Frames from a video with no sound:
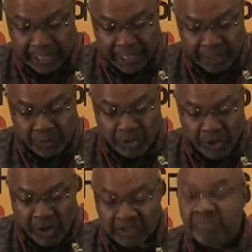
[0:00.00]
And it will
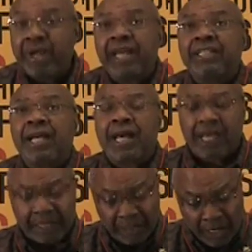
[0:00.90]
cost
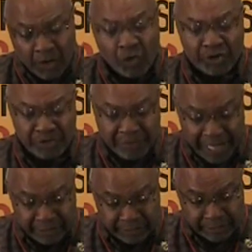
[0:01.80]
mankind, or
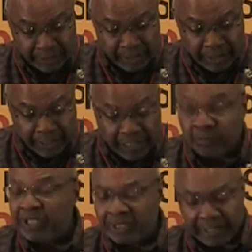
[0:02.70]
humanity,
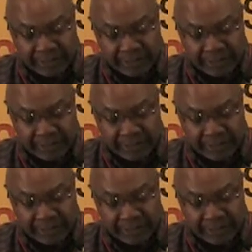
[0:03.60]
as we say